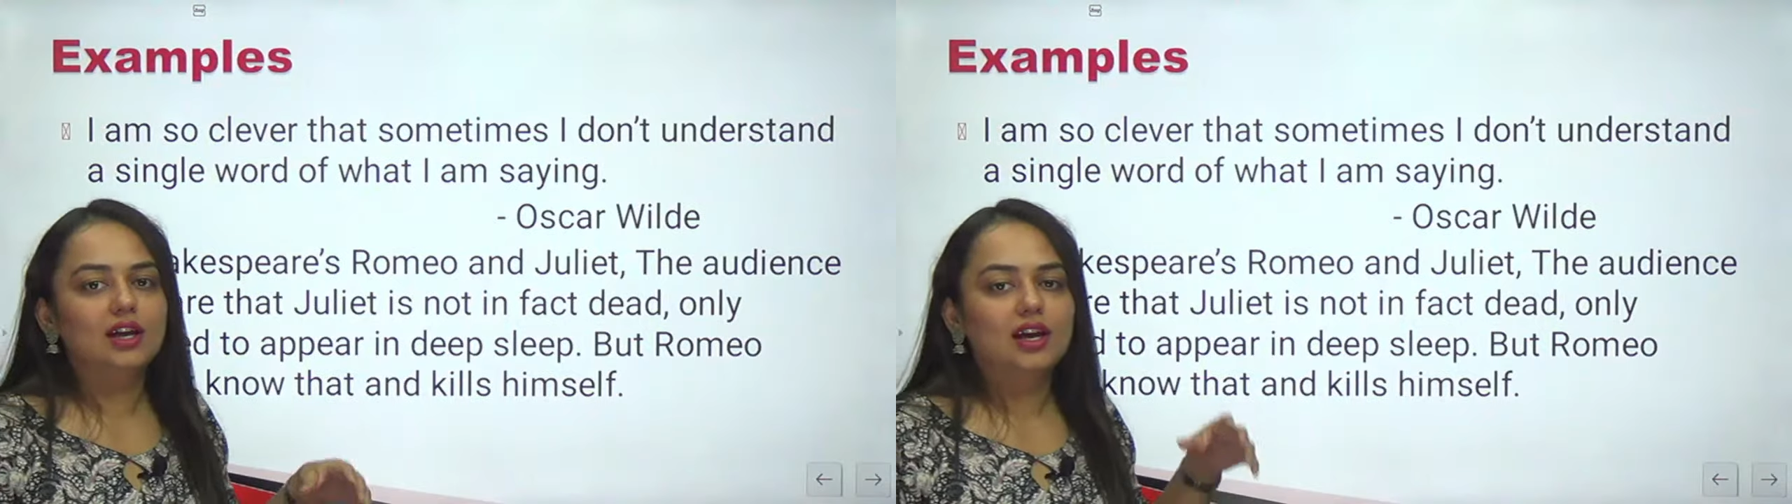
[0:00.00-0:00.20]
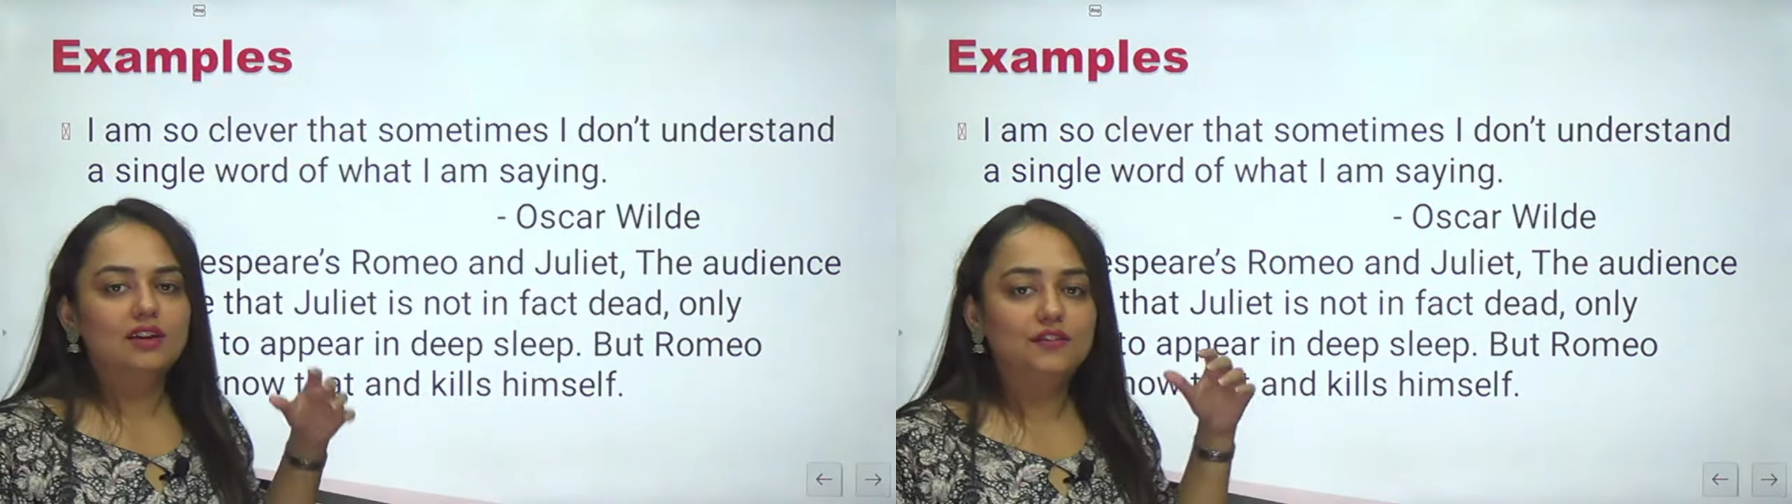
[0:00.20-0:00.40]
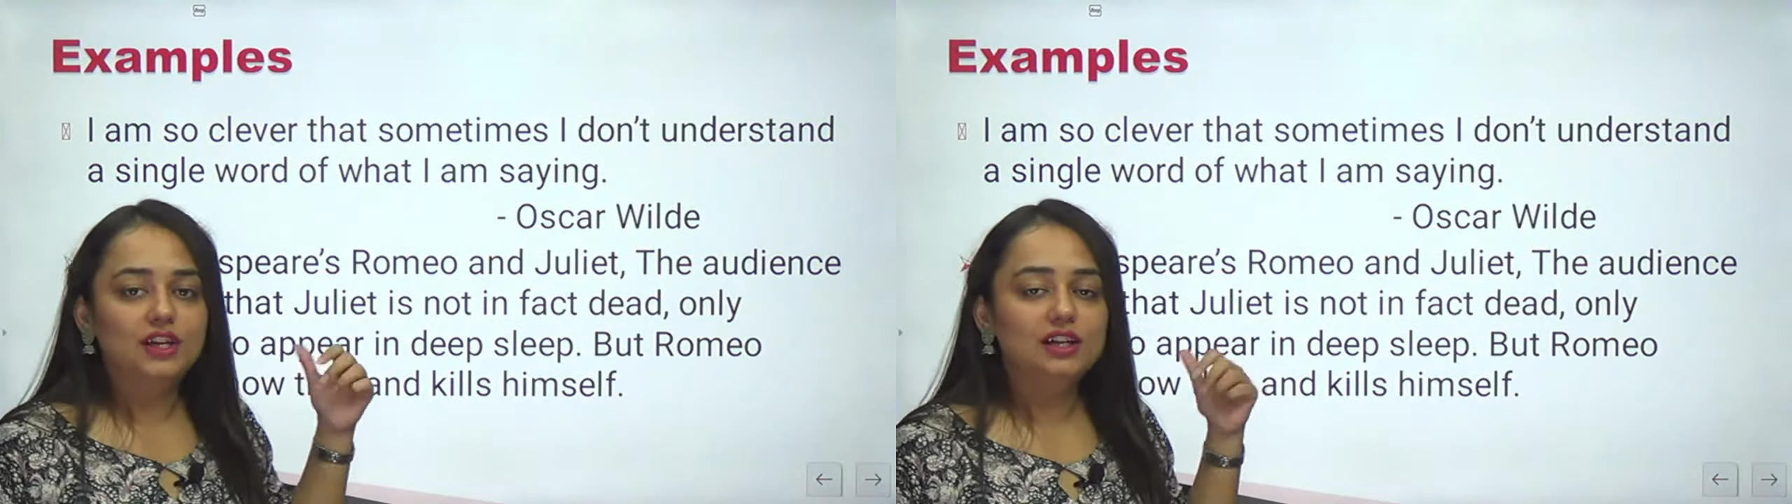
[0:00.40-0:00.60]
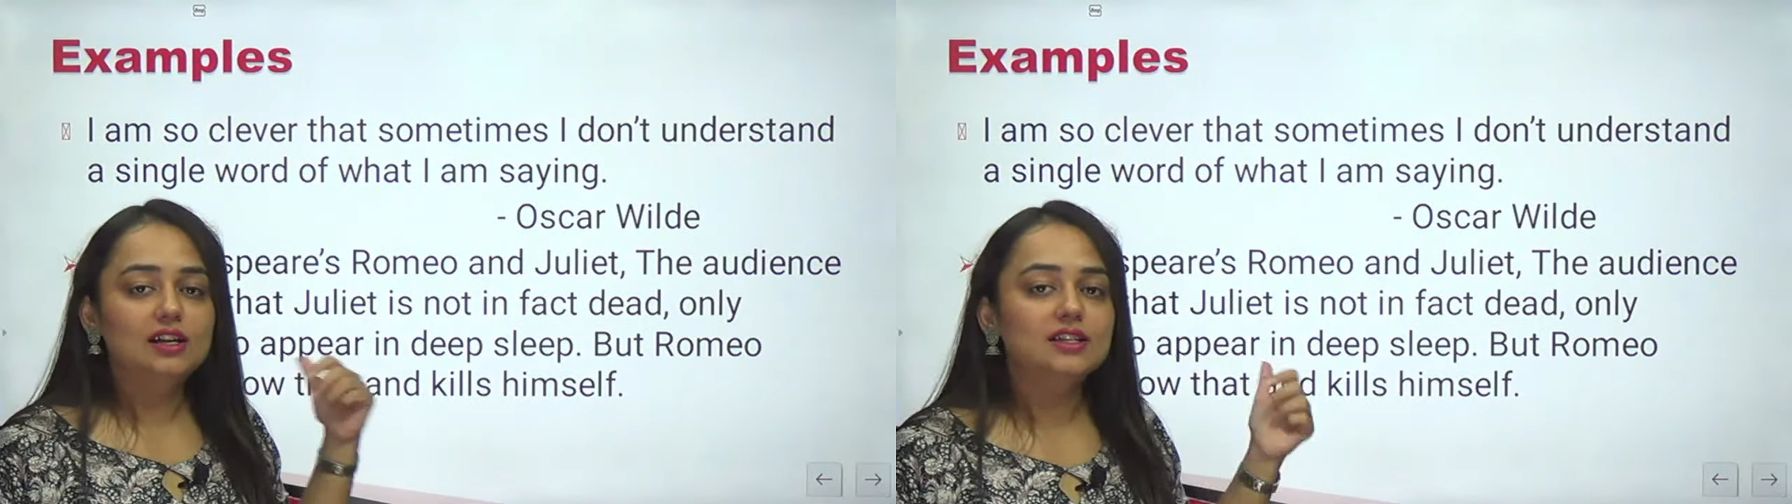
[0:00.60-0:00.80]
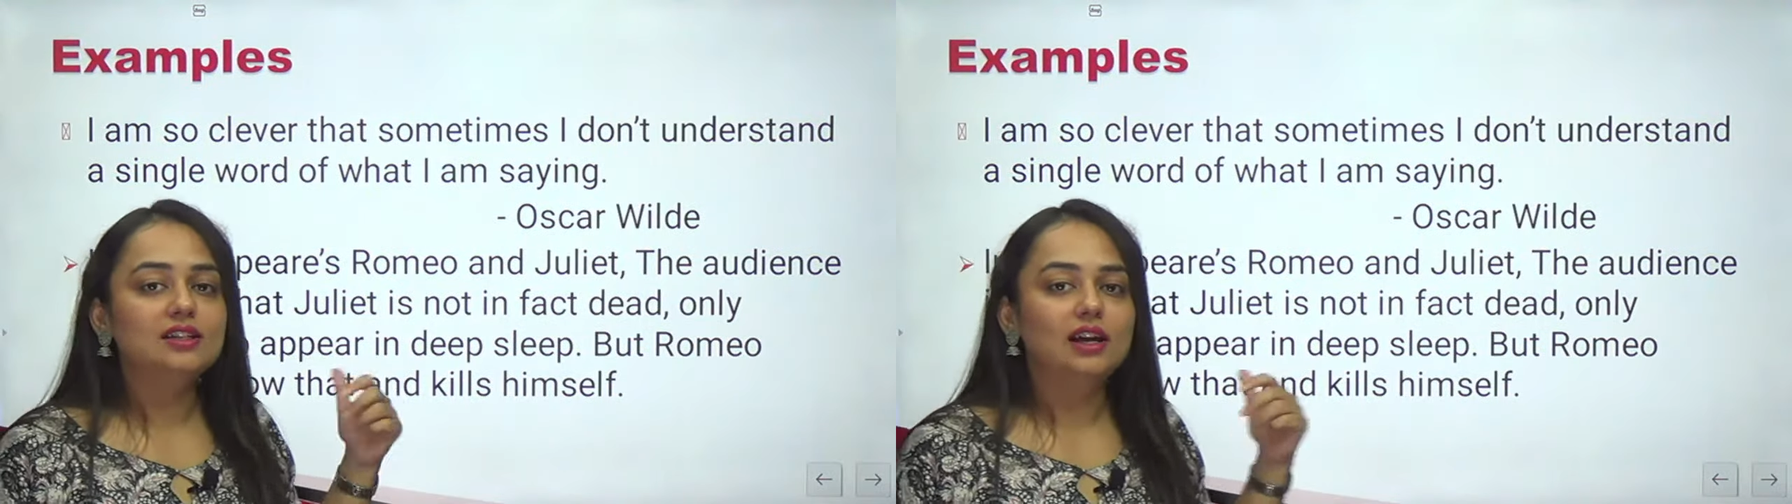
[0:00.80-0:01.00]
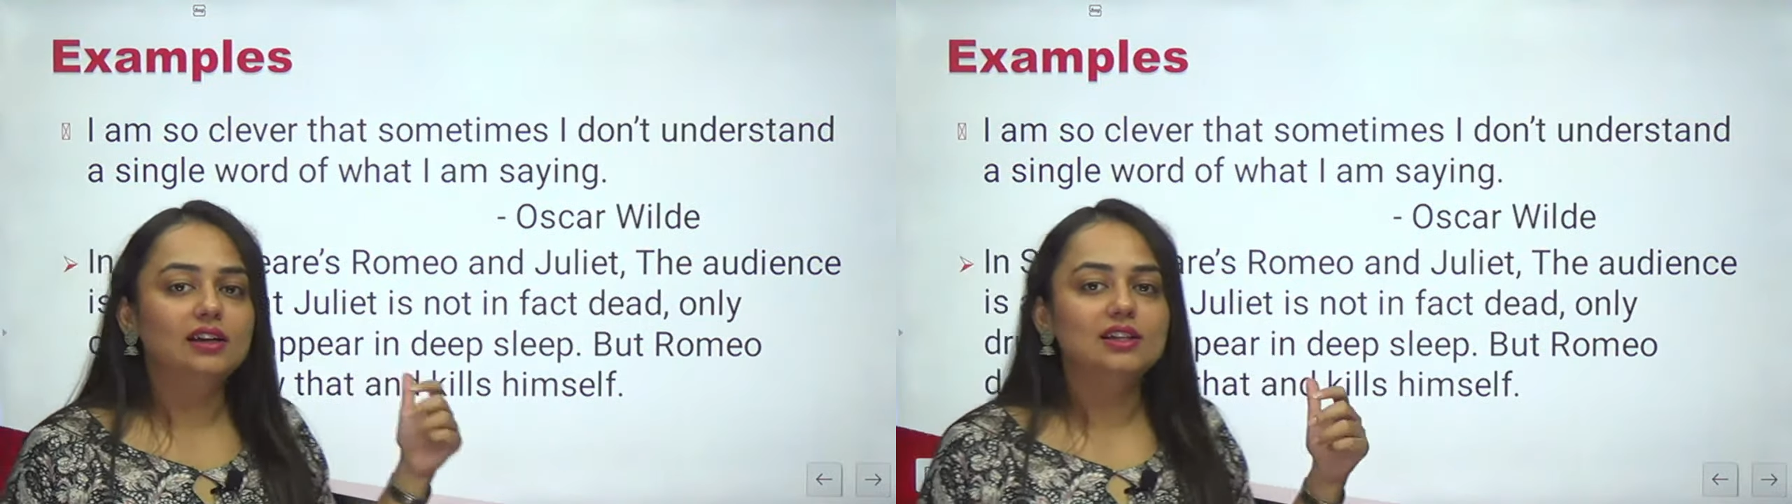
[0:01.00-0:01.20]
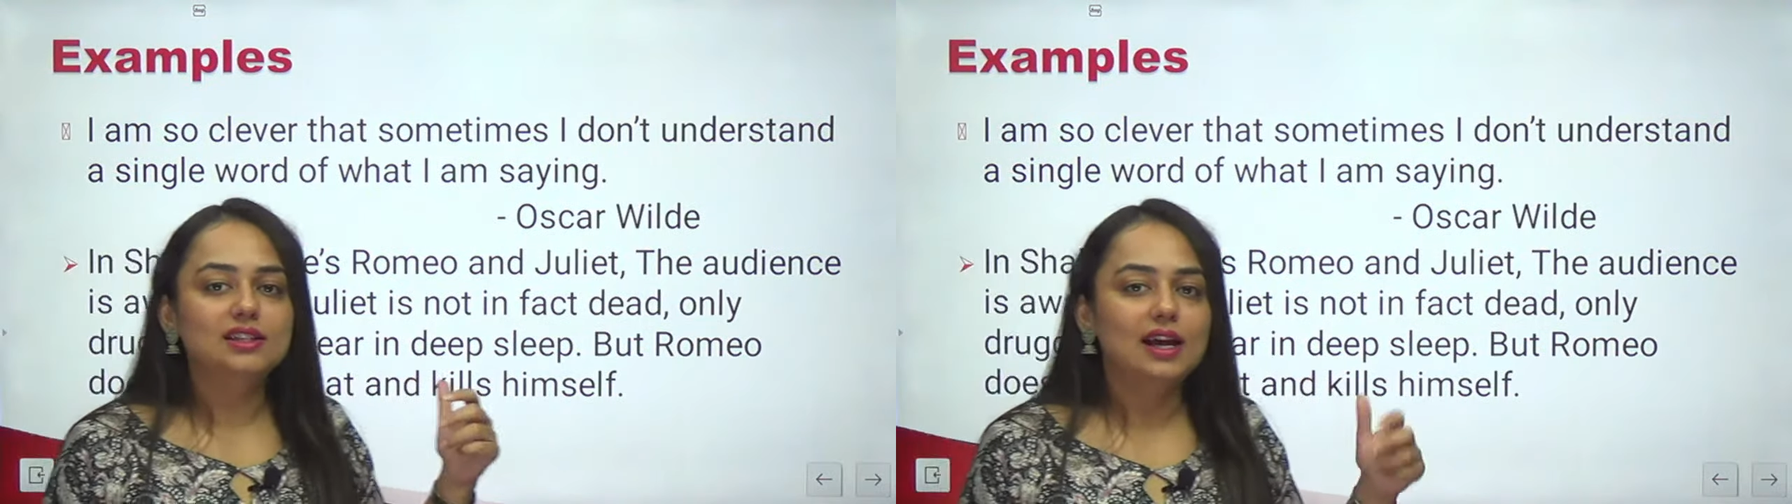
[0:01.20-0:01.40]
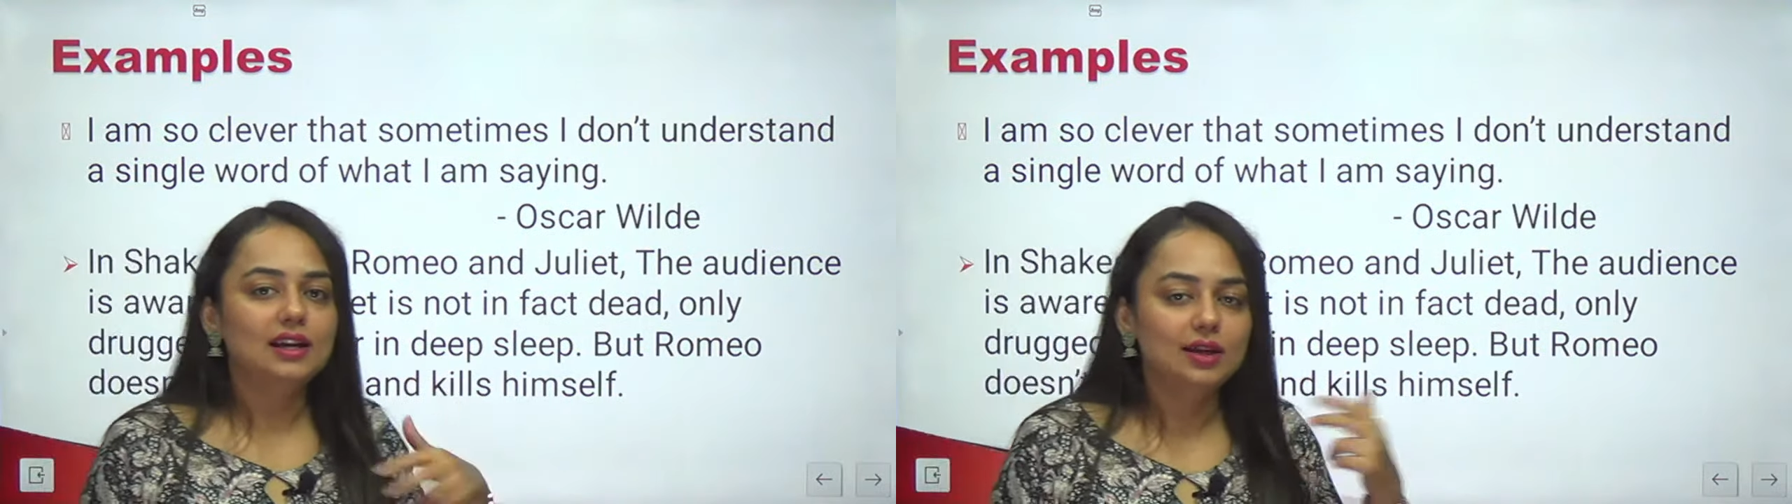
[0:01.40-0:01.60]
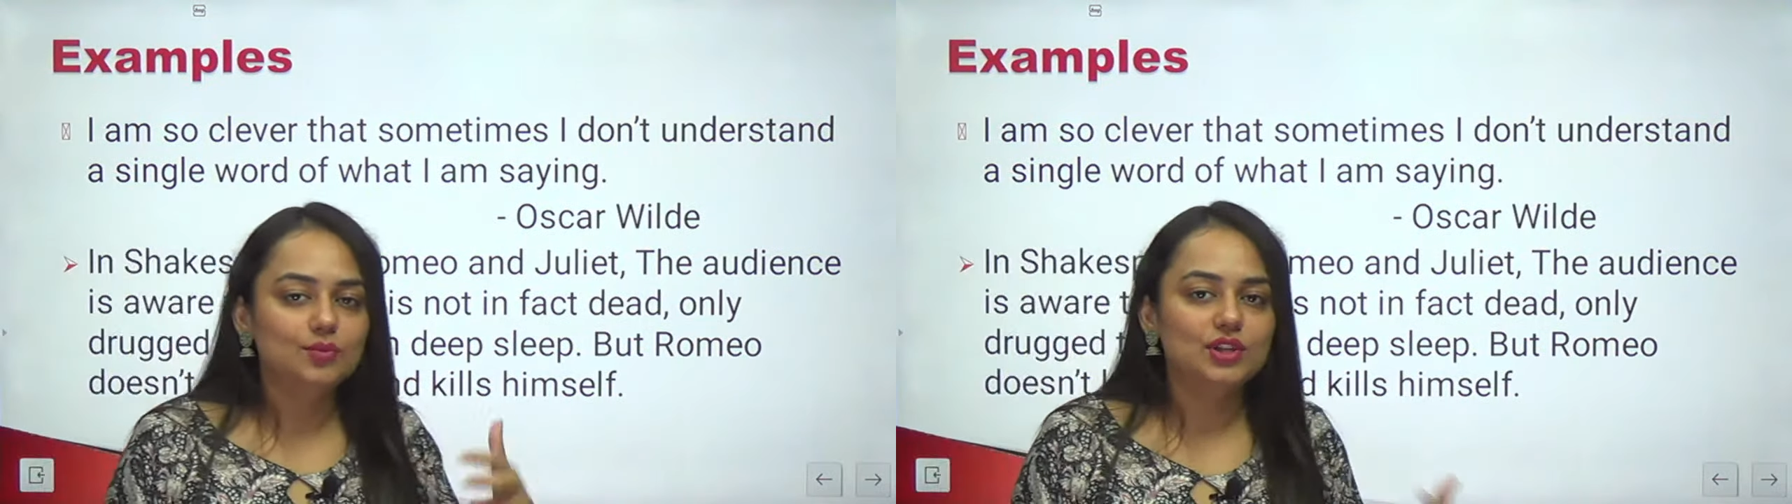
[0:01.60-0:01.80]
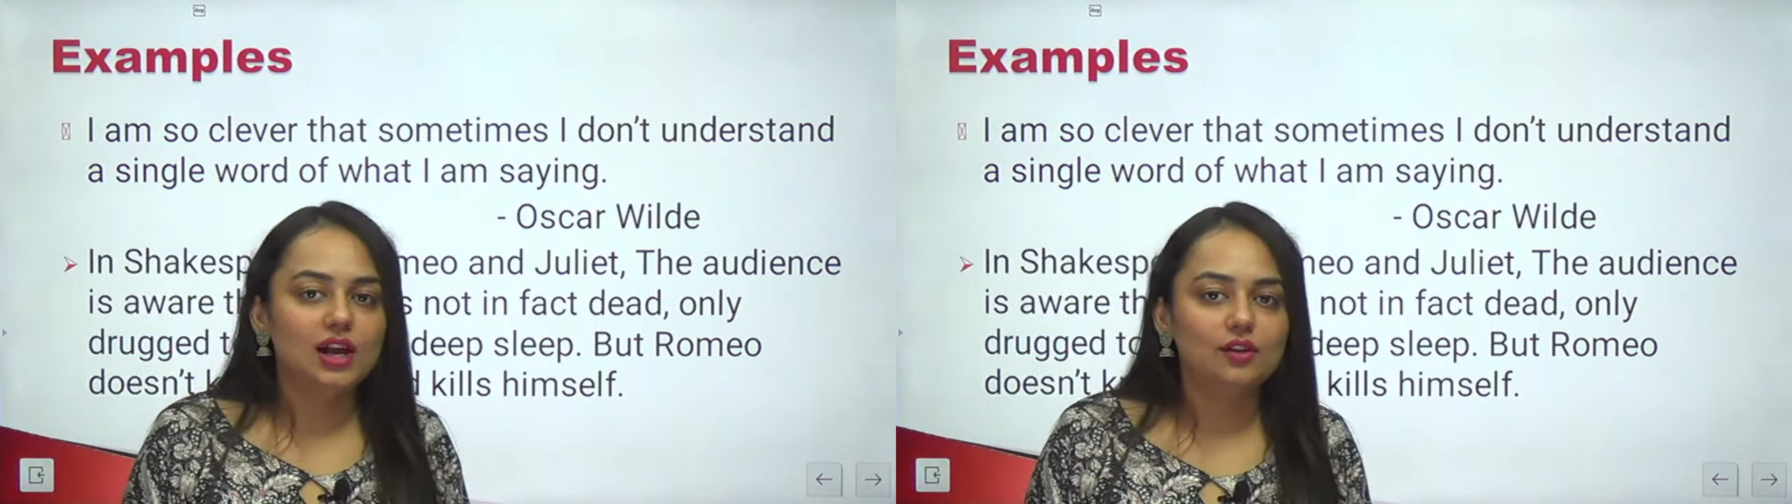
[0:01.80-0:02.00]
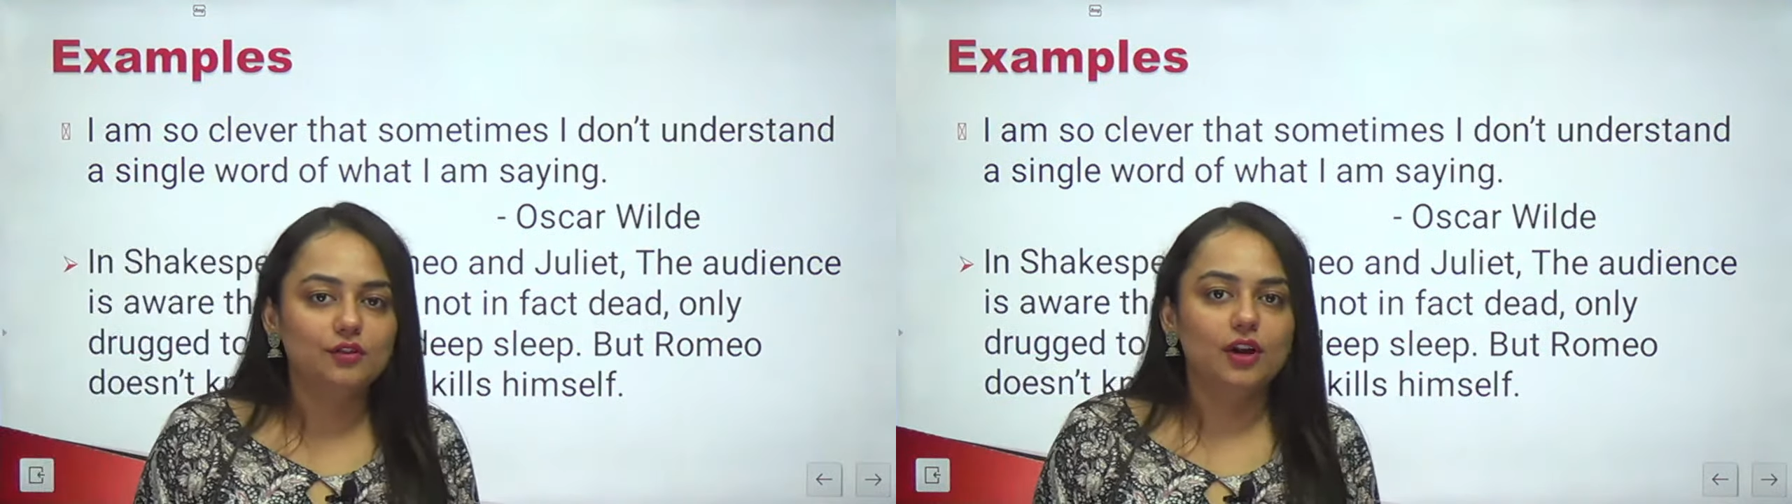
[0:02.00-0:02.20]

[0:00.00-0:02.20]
If he doesn't understand himself,